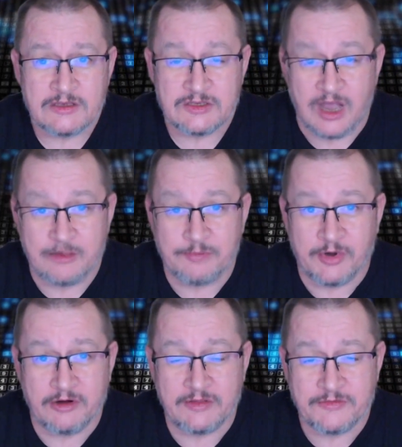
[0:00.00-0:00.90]
So I'm
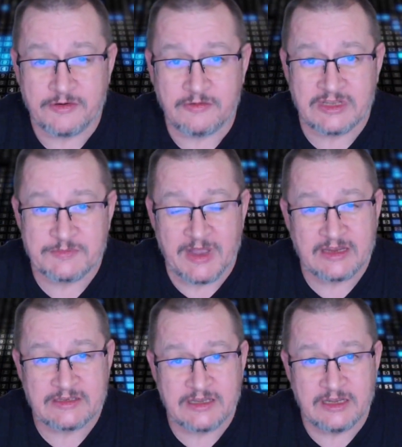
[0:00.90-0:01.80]
pouring through this
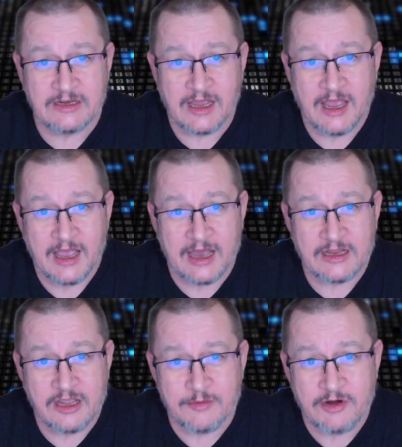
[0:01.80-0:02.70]
magazine
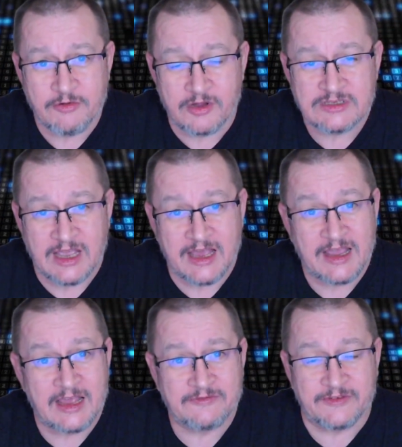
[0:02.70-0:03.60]
and I come across
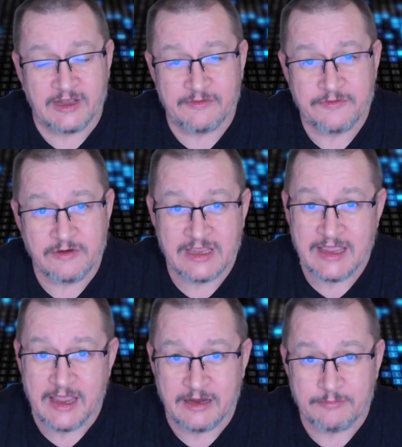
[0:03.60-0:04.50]
an advert for a
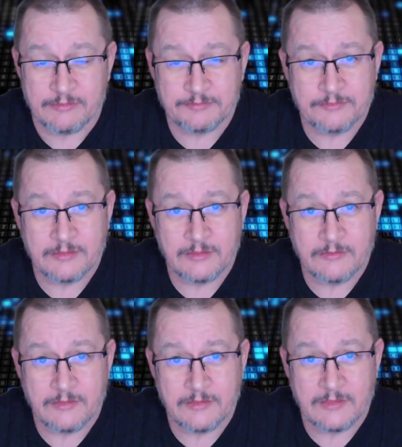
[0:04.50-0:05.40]
game.
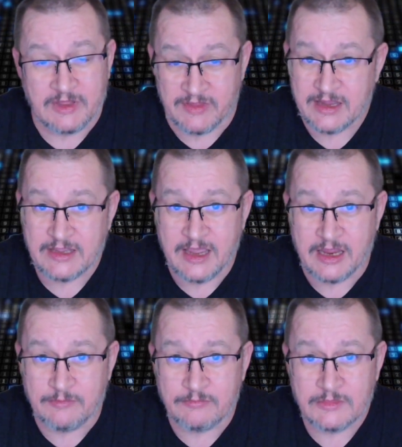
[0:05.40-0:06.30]
And that
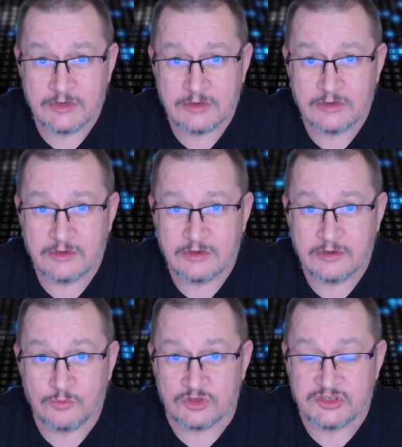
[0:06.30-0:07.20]
game
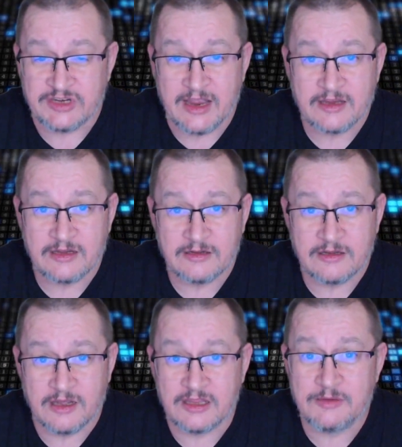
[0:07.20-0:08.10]
was Jack
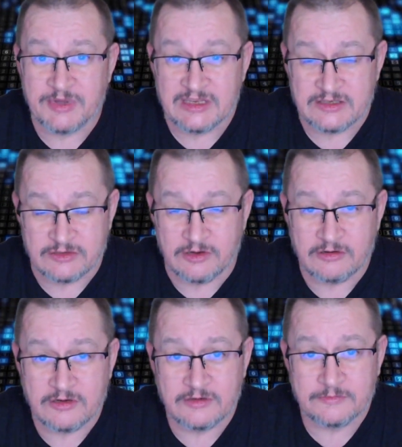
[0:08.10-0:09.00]
and the
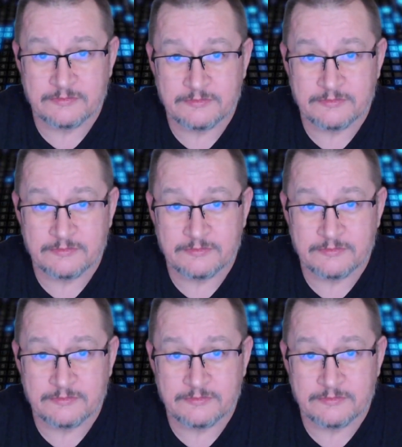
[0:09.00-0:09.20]
Beanstalk.